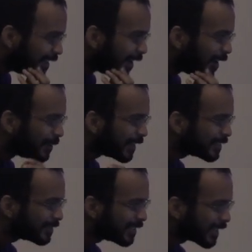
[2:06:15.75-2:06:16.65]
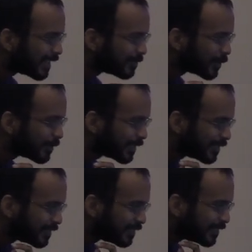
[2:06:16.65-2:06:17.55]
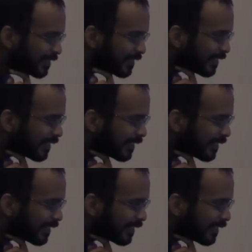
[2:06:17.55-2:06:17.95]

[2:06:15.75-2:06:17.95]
Oh, we also that's kind of broken though. What?